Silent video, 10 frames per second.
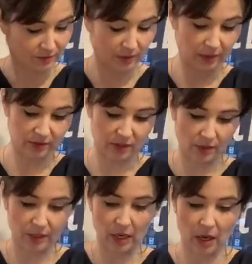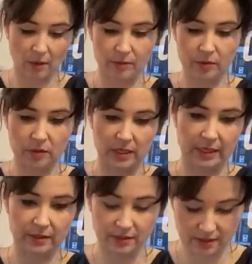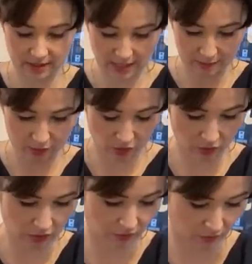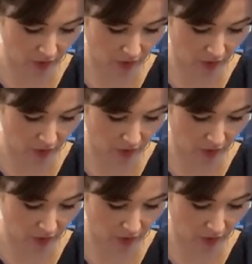when I was sewing up, just little snapshots of,